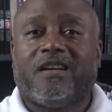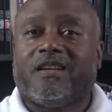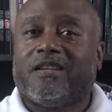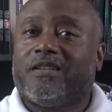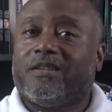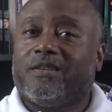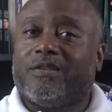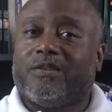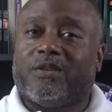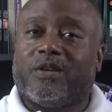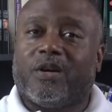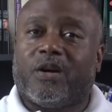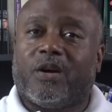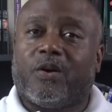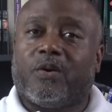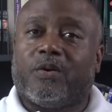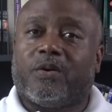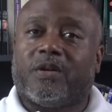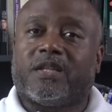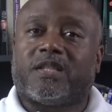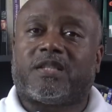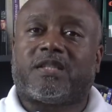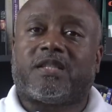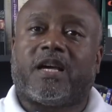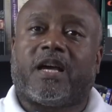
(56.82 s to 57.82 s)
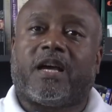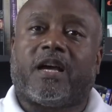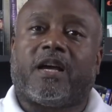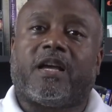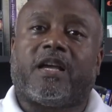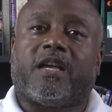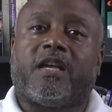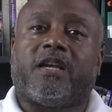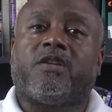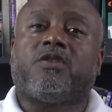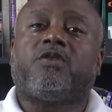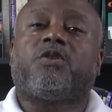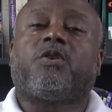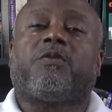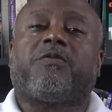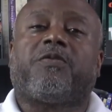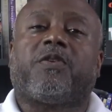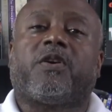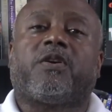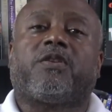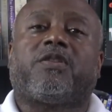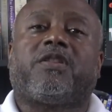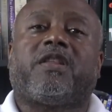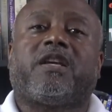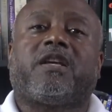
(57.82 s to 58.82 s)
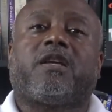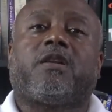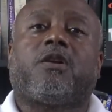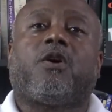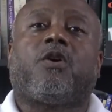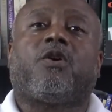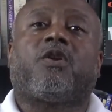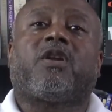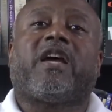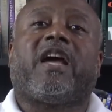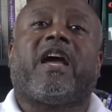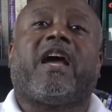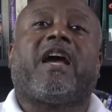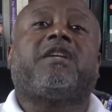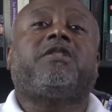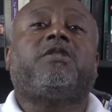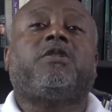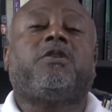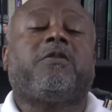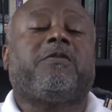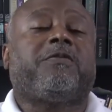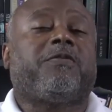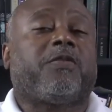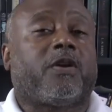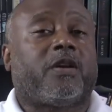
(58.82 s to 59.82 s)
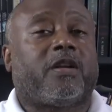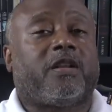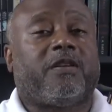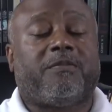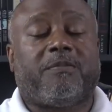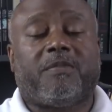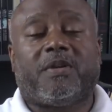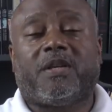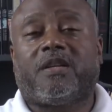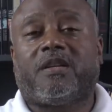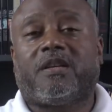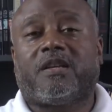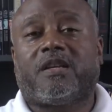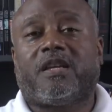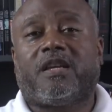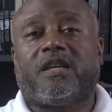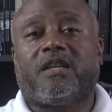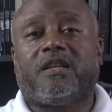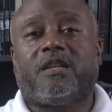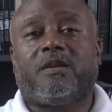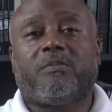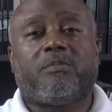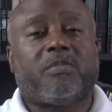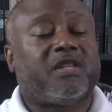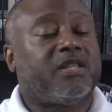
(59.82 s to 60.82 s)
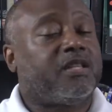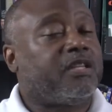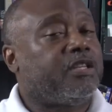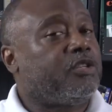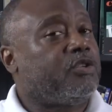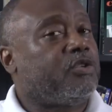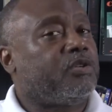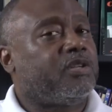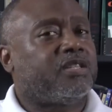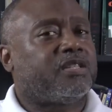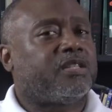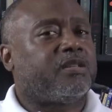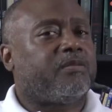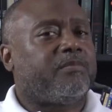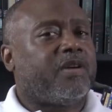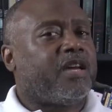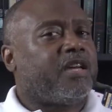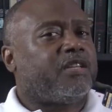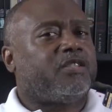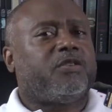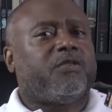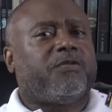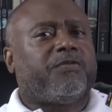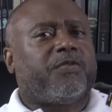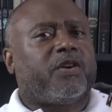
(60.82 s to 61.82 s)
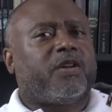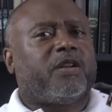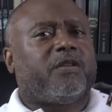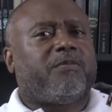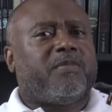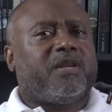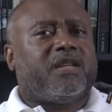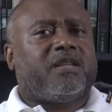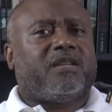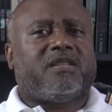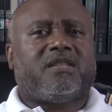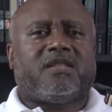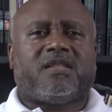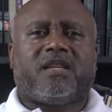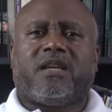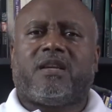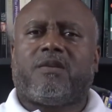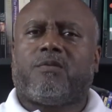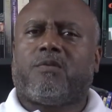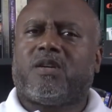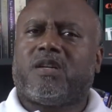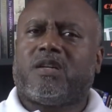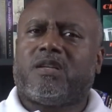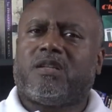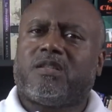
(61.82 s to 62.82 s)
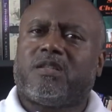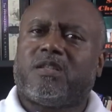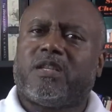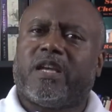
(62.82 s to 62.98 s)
You know, it's the introvert thinking all oh, the extroverted men are getting it, but then you get some extroverted men, they say, well, it's